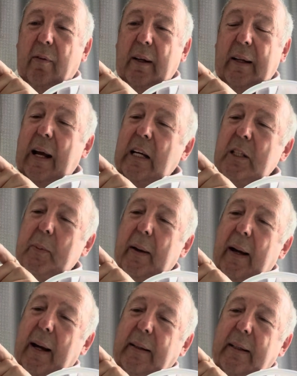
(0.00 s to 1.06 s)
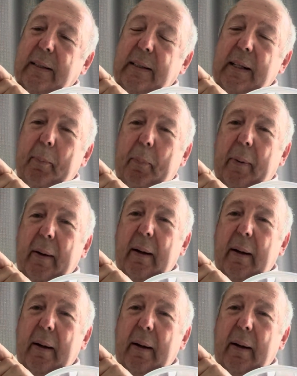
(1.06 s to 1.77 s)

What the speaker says: the NASP at the tip